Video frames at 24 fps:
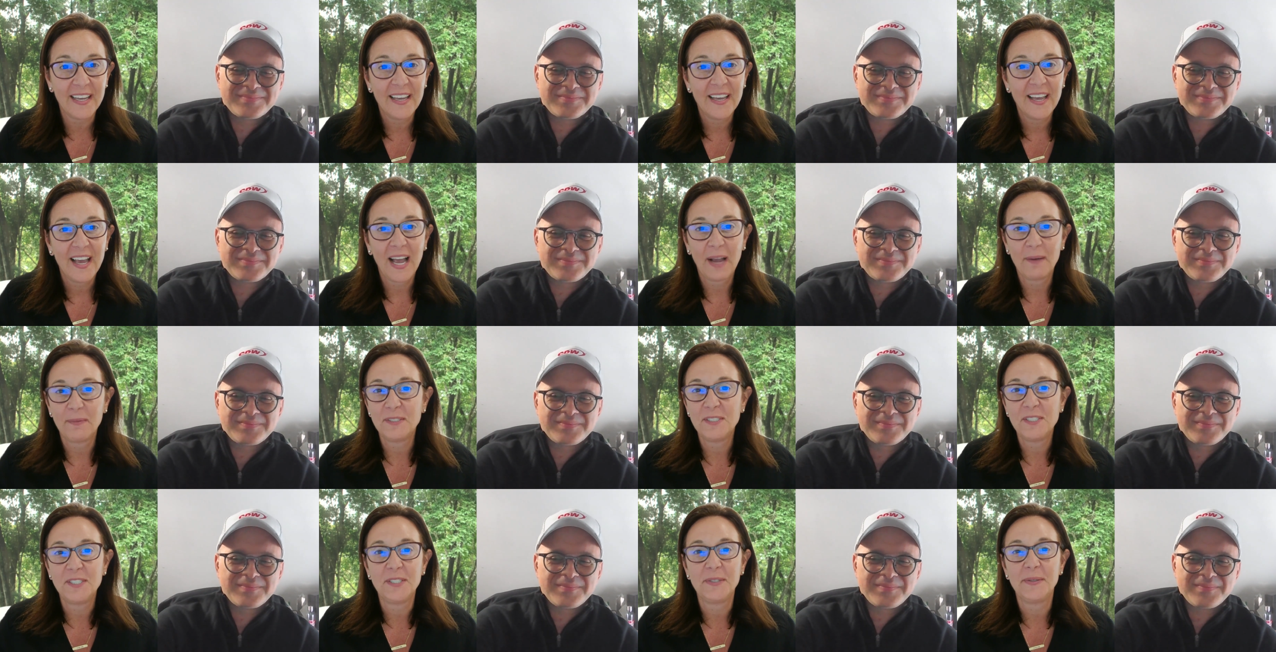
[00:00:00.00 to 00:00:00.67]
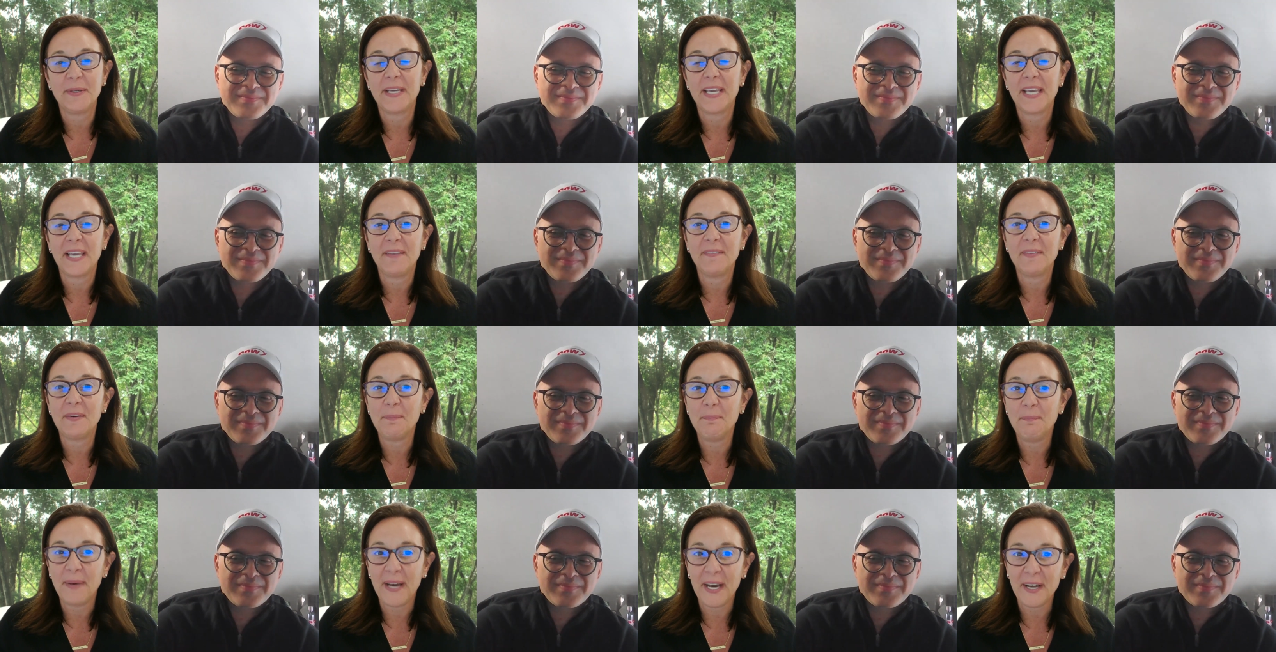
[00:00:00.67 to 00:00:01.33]
Speaker 1: I was doing even
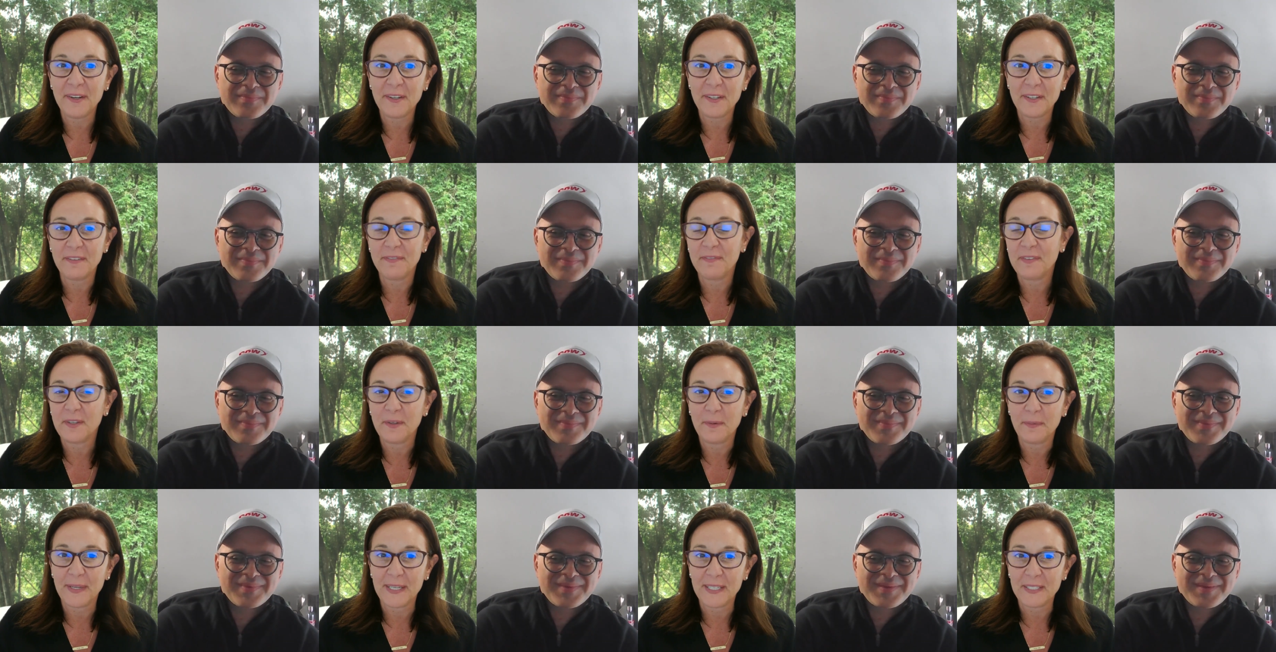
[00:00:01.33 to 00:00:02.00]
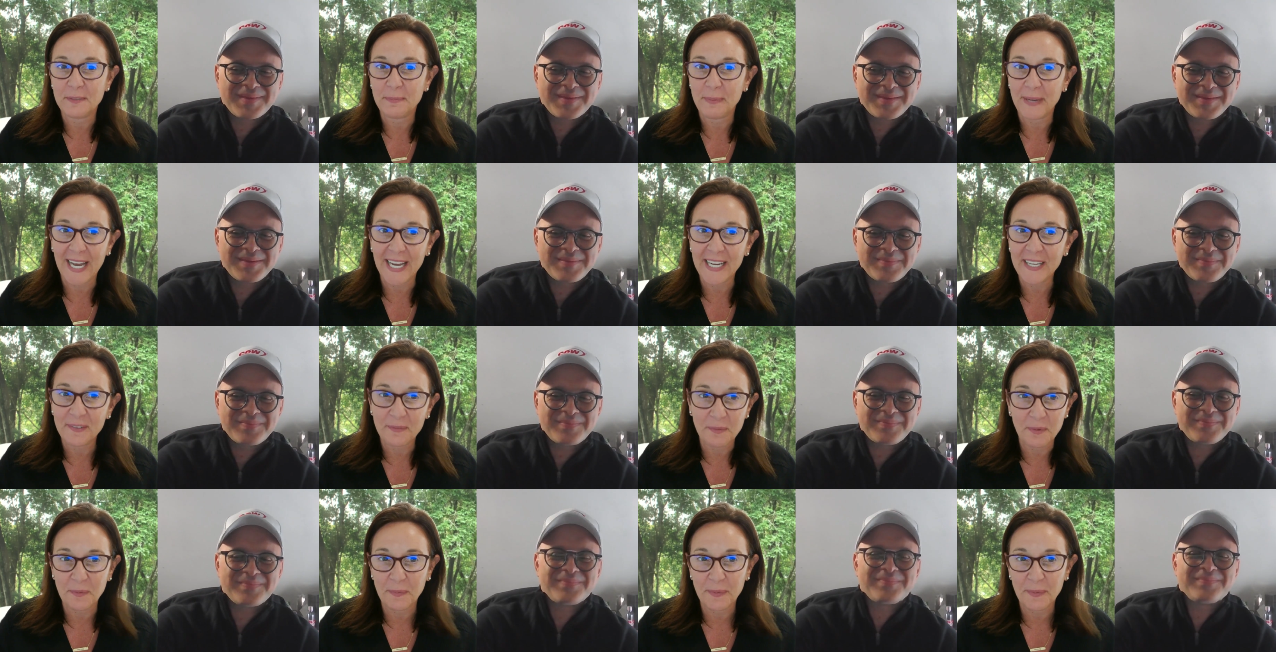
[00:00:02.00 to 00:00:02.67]
better a few weeks back
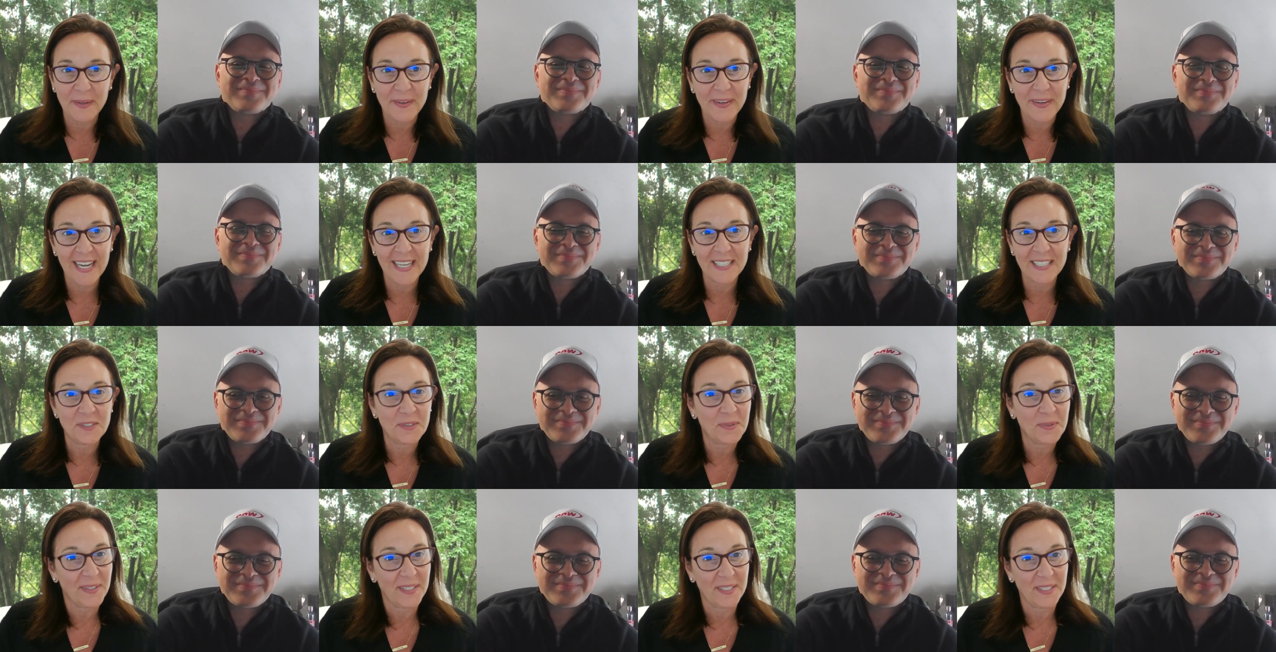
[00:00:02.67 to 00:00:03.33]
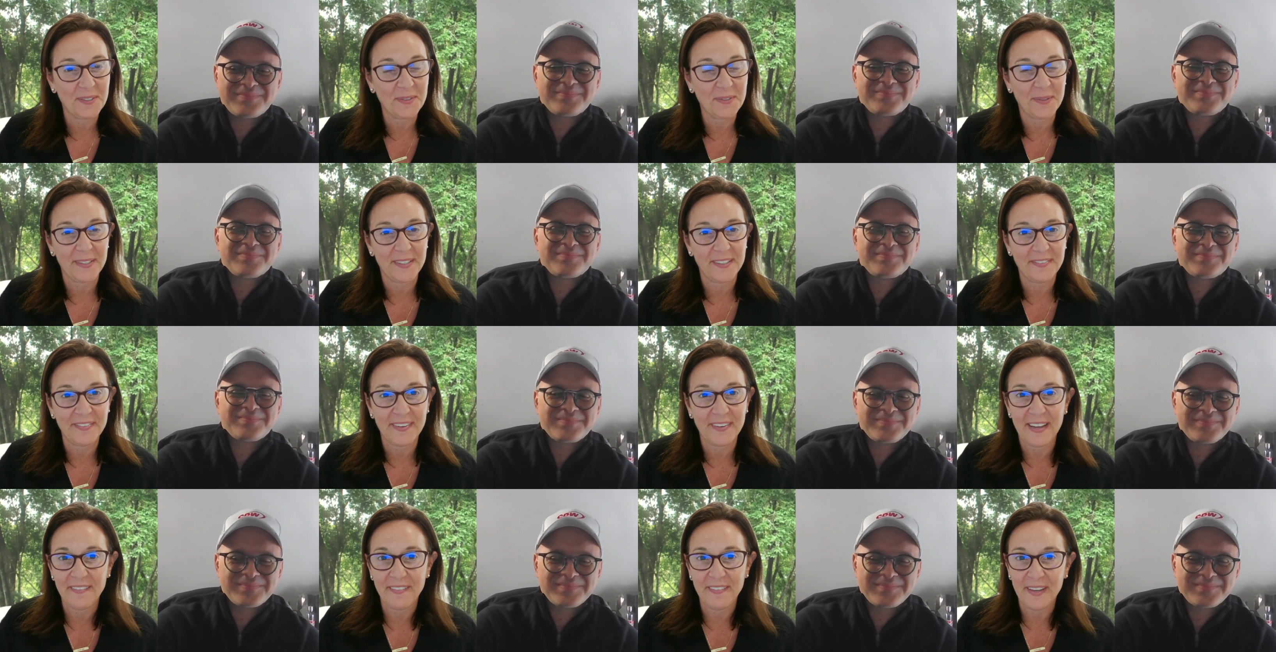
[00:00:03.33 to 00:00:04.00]
when we were at
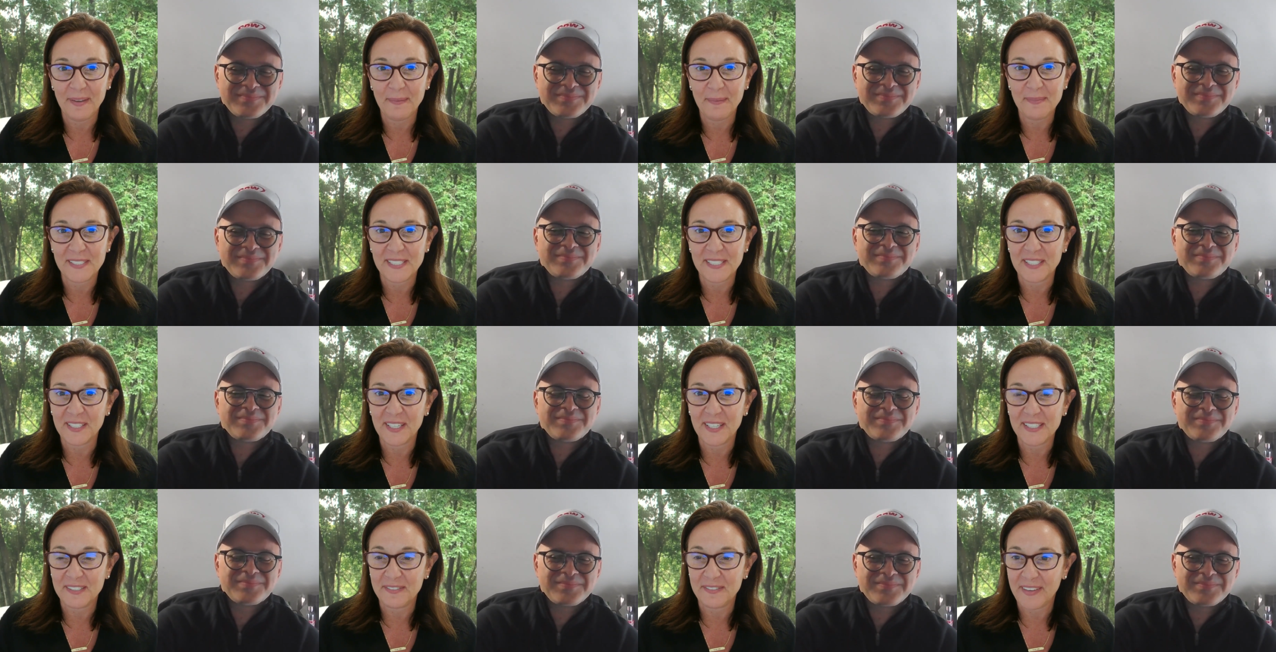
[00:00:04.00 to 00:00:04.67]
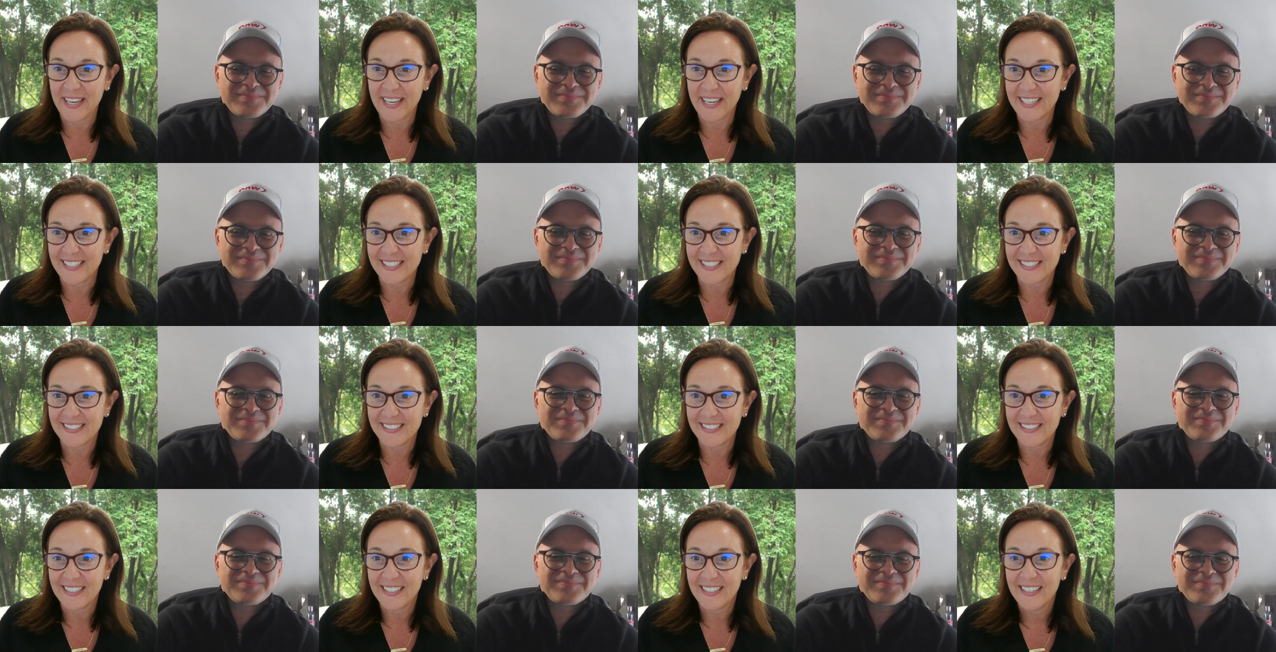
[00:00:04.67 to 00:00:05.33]
2025 HIMSS in Las Vegas.
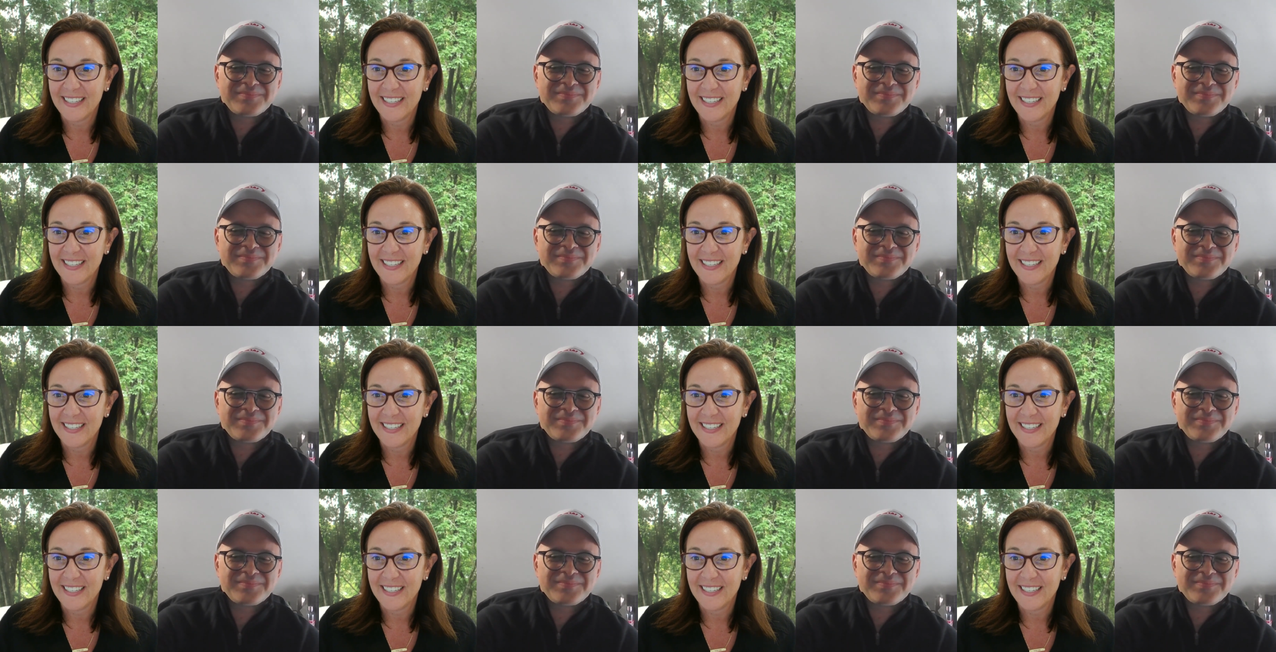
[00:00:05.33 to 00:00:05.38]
